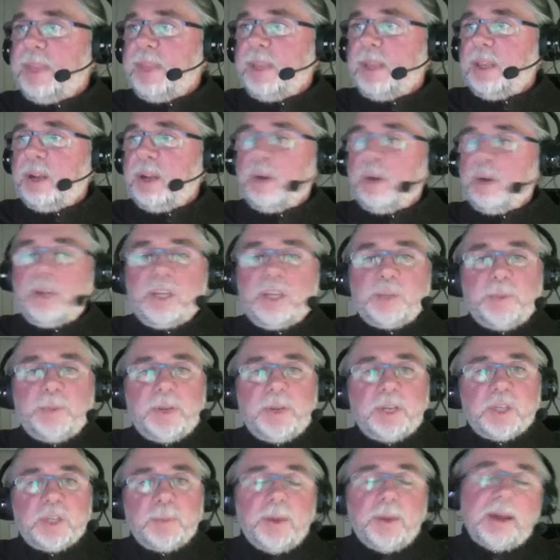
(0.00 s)
he's been a
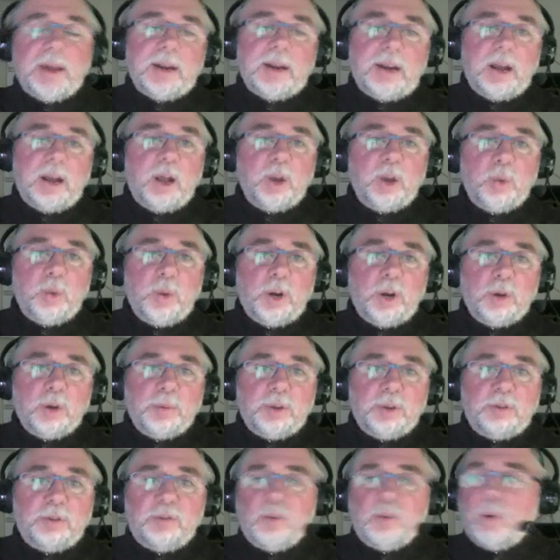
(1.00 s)
Spotted Owl winner
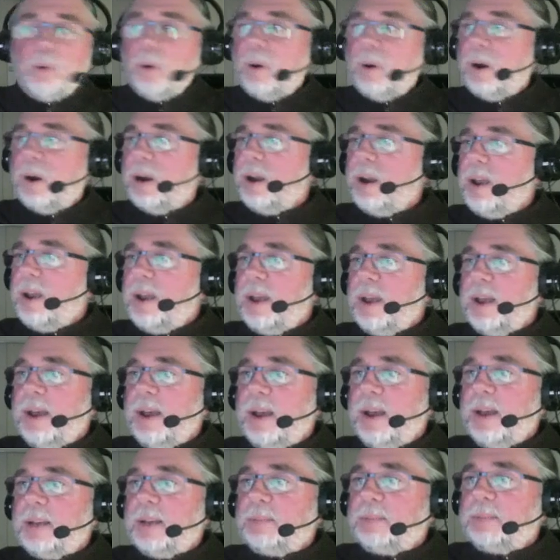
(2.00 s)
before,
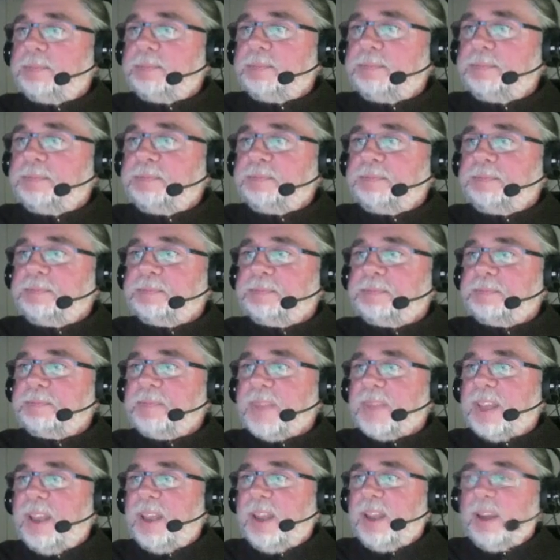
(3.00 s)

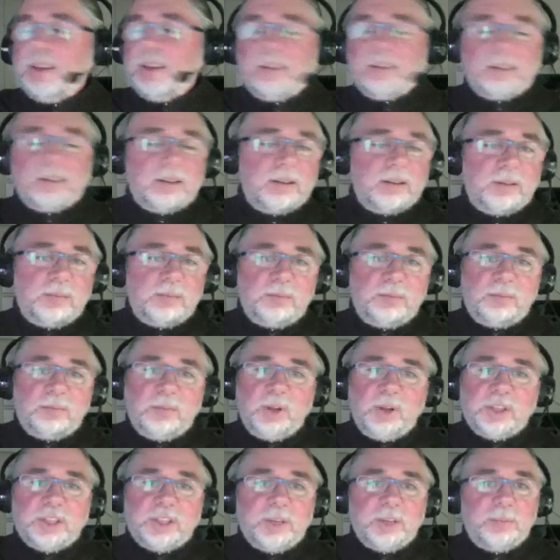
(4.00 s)
and
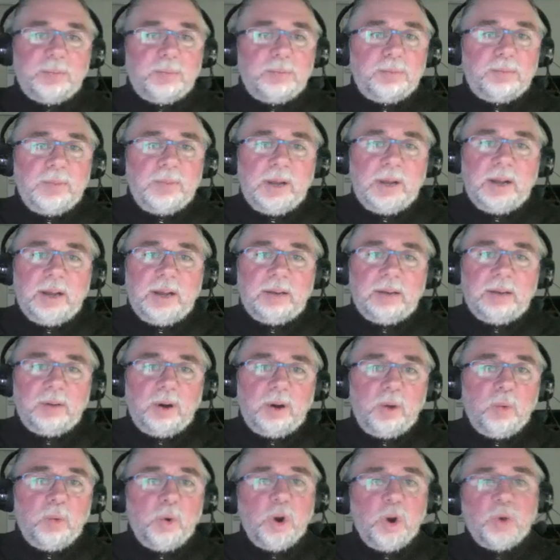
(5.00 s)

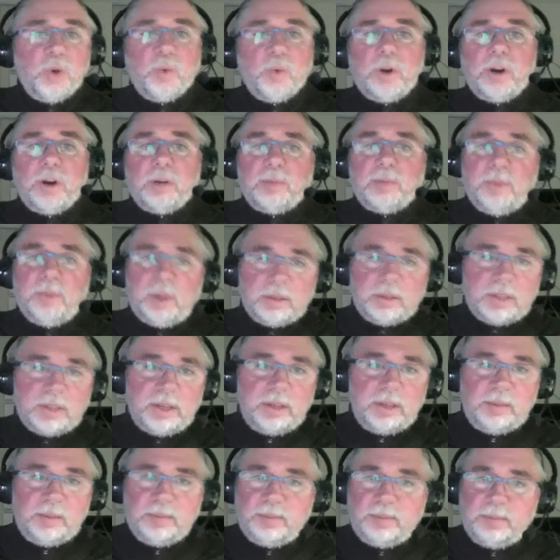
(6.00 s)
multi-award winner,
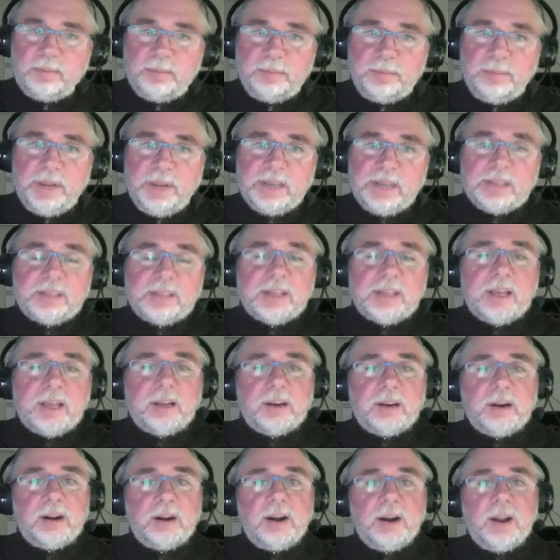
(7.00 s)

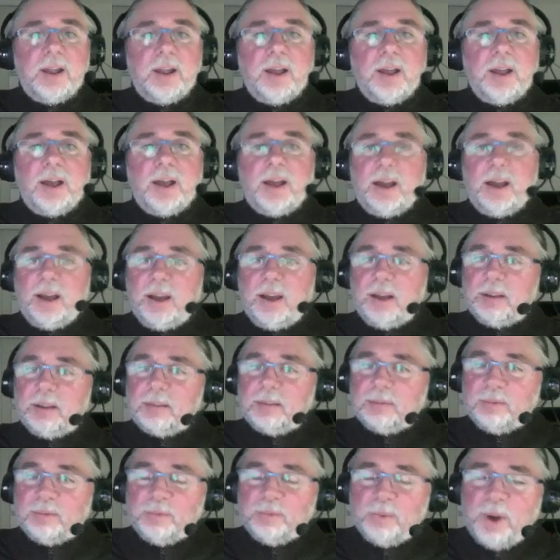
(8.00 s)
multi-bestseller,
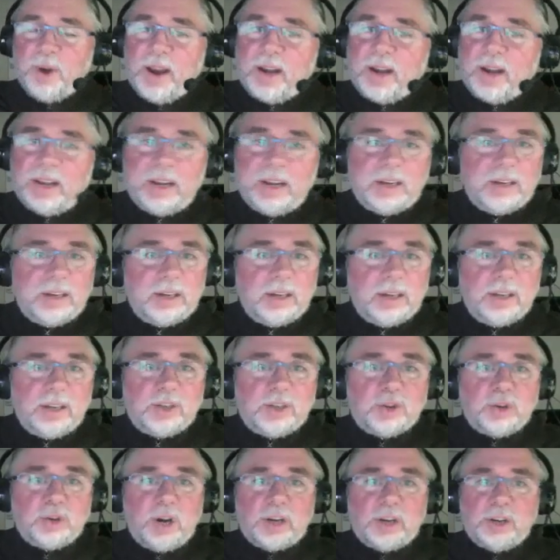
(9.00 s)
writing
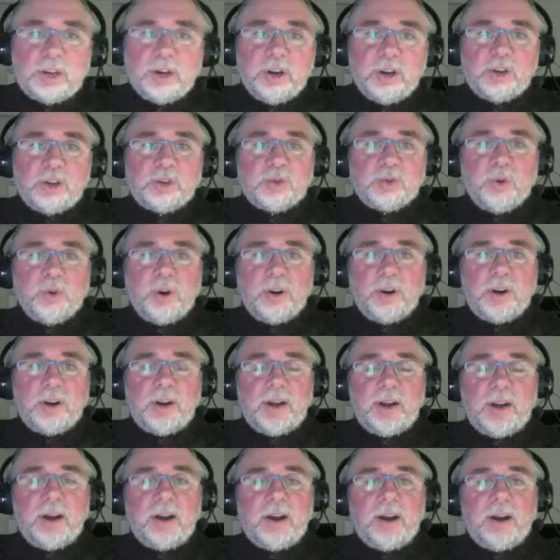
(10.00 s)
instructor
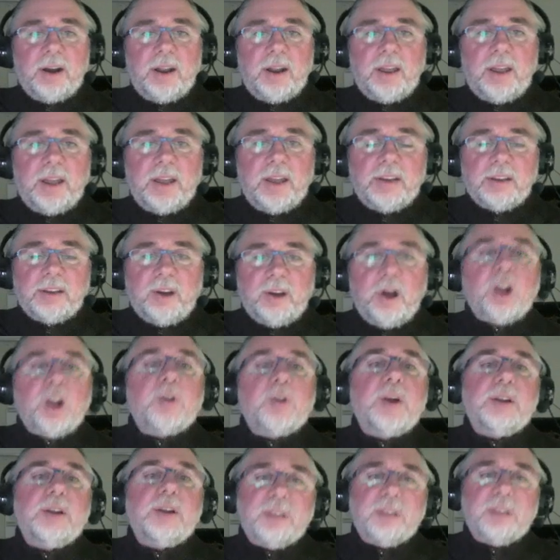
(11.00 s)
extraordinaire, and
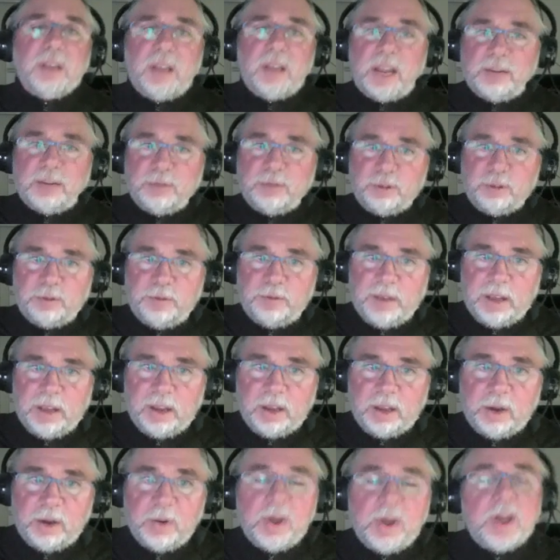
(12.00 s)
all-around delightful
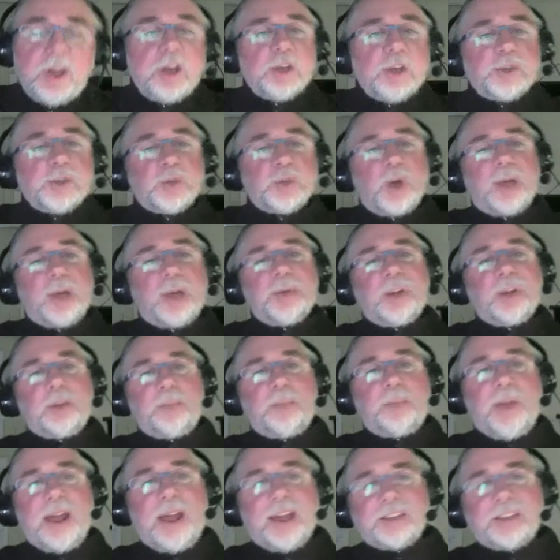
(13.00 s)
fellow. So I'm going to
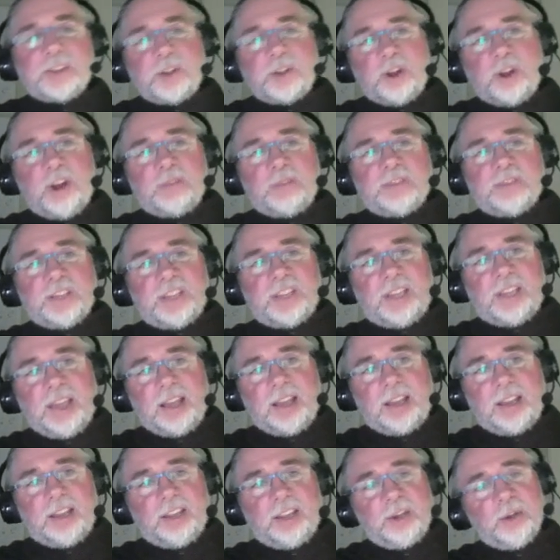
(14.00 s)
pass it off to
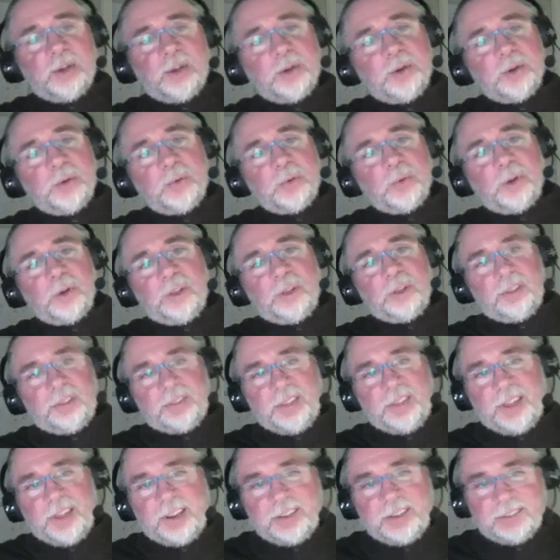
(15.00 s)
Kelly, who will
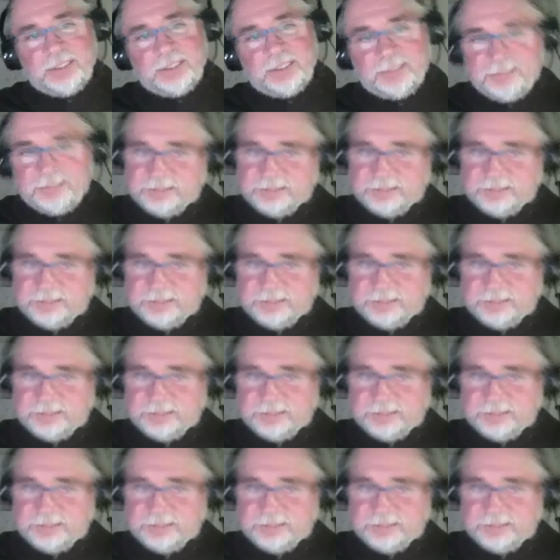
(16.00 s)
then